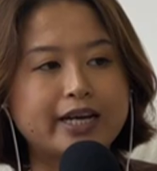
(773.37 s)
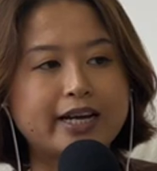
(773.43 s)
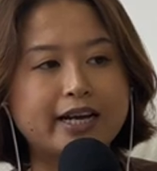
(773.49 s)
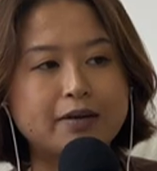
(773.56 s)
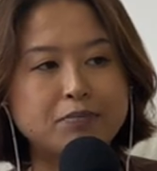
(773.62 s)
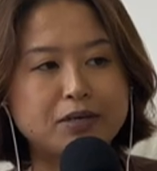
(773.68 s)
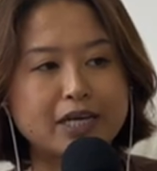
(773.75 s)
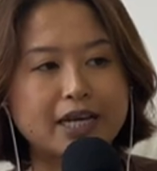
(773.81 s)

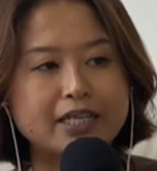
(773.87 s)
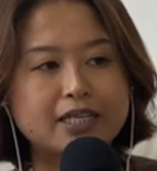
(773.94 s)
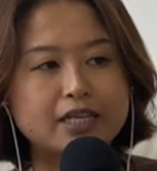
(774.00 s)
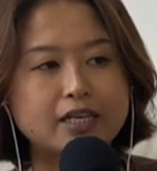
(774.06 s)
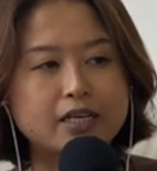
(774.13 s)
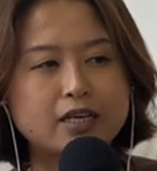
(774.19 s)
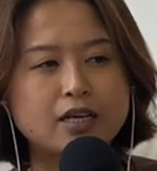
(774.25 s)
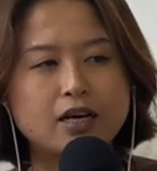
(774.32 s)
I'm
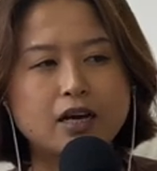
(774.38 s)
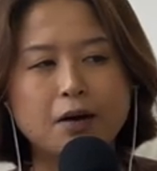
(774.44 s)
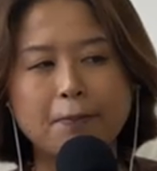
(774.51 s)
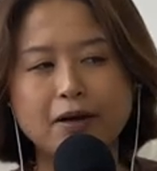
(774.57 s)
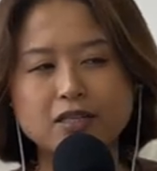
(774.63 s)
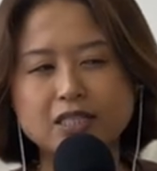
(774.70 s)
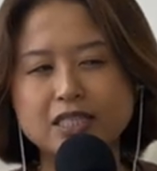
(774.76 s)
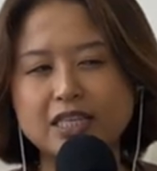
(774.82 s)
getting
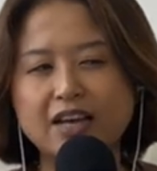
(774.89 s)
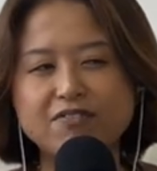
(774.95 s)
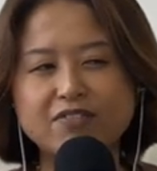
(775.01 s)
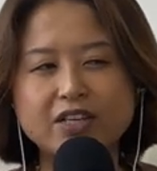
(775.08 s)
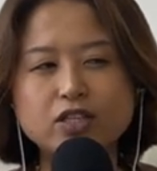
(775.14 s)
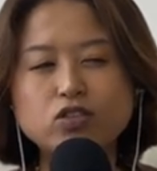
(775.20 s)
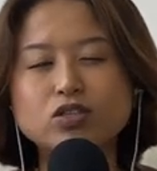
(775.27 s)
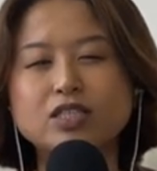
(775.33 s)
about
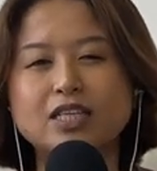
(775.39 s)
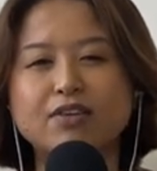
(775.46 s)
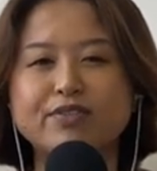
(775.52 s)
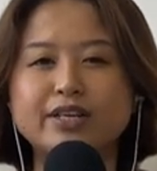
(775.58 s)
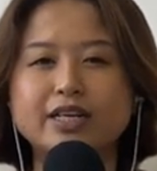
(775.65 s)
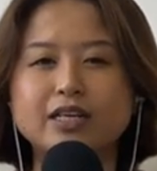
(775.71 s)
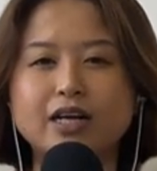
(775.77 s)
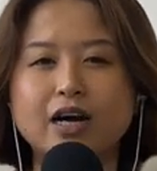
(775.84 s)
seven to
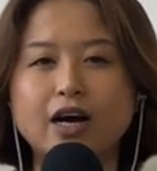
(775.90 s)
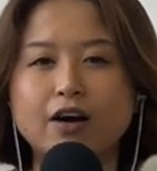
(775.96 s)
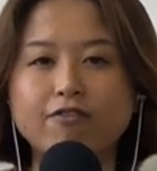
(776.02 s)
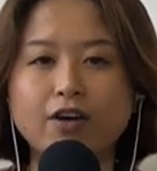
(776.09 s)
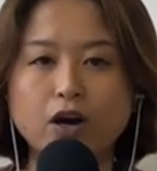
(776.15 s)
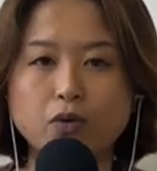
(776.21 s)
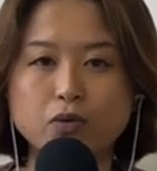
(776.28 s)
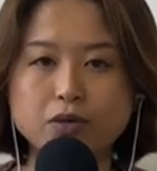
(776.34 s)
seven and a half
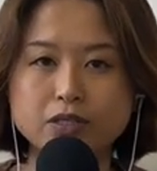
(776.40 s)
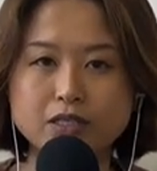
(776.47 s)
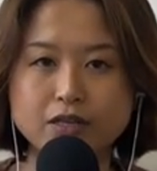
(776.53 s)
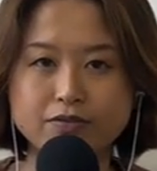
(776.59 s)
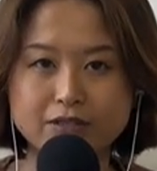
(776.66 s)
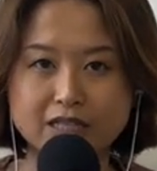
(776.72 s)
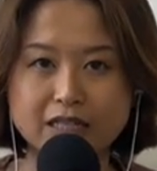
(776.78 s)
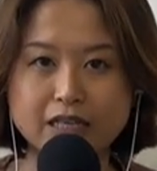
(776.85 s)
hours
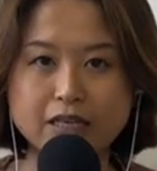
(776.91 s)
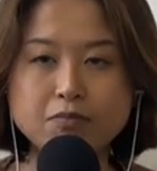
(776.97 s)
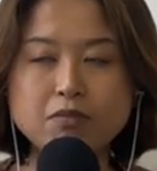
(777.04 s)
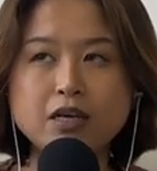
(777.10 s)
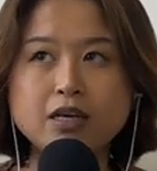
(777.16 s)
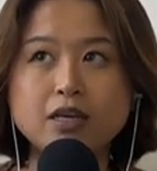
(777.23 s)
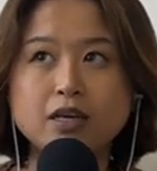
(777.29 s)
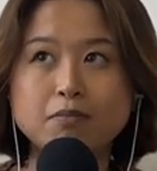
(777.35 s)
of sleep
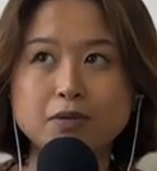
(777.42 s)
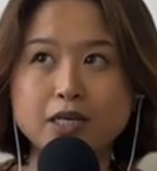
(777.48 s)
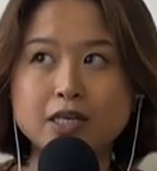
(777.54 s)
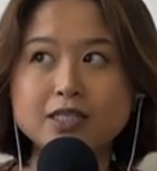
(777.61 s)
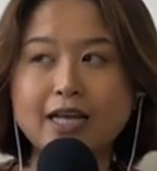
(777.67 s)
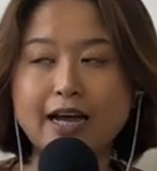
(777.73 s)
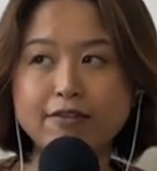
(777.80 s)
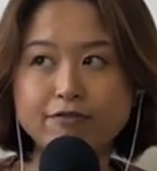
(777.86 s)

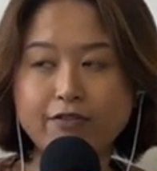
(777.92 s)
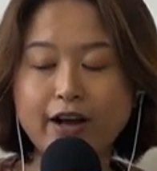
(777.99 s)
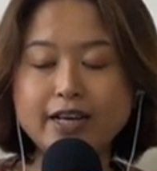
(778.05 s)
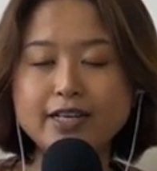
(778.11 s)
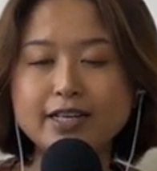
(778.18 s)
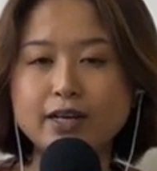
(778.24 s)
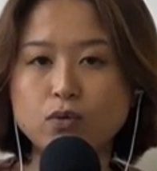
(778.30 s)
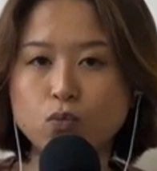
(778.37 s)
because I
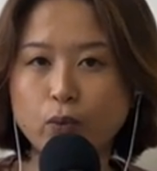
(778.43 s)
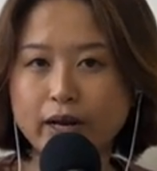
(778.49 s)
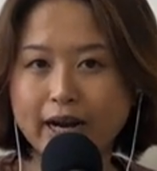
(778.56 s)
find that when